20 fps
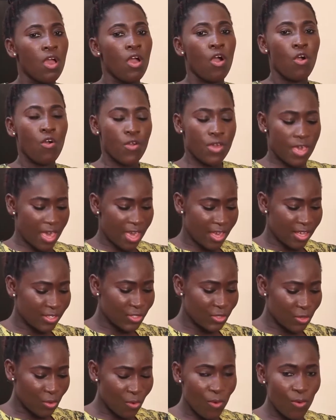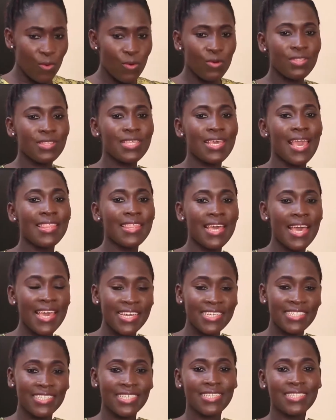Okay, so the other
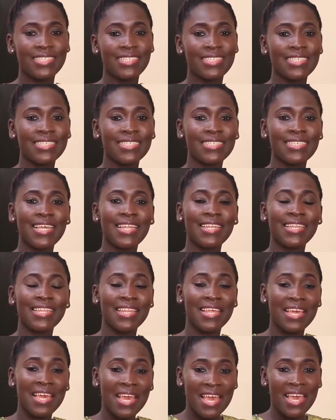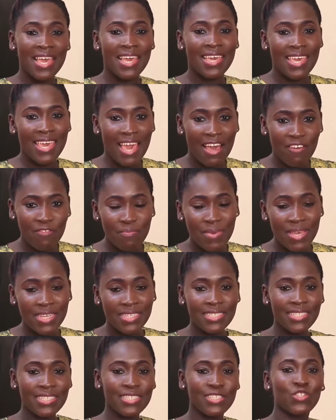agencies and
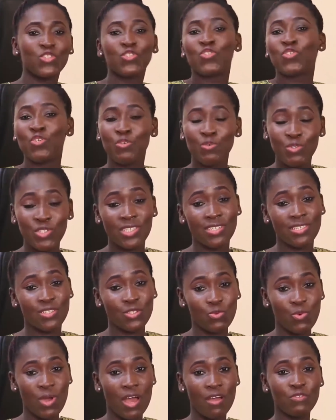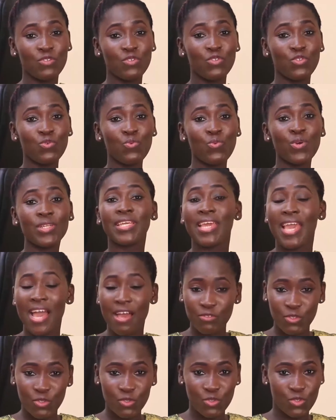government institutions will have to do what they
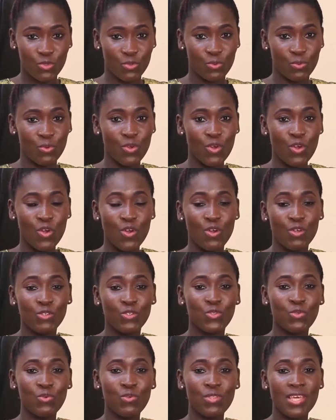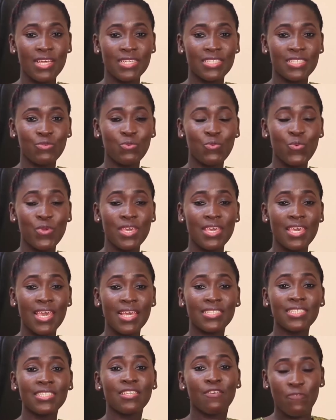have to do so that we
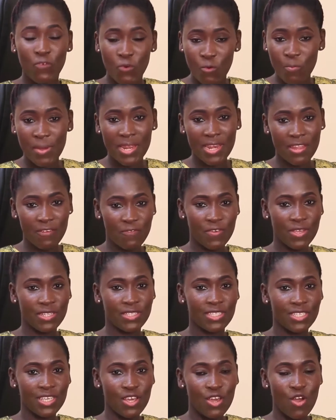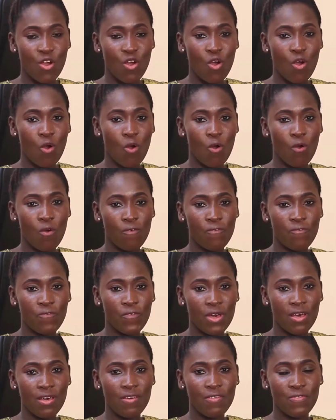get the full benefit of
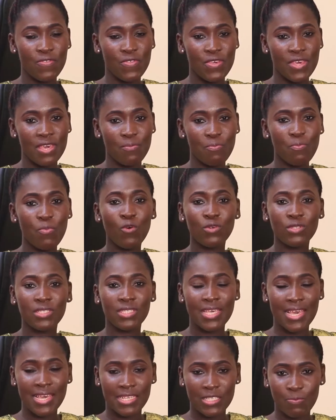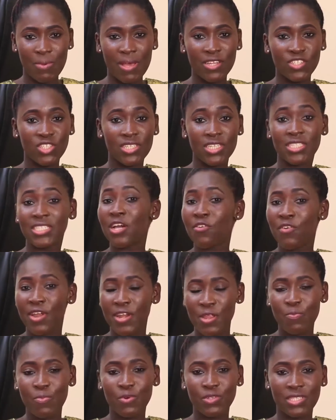the port expansion, the
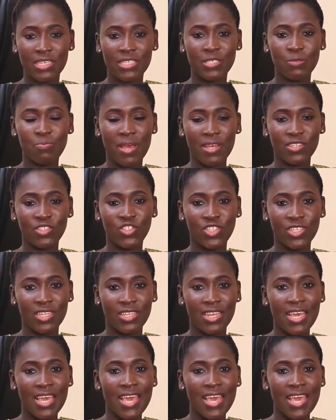Takoradi Port Expansion.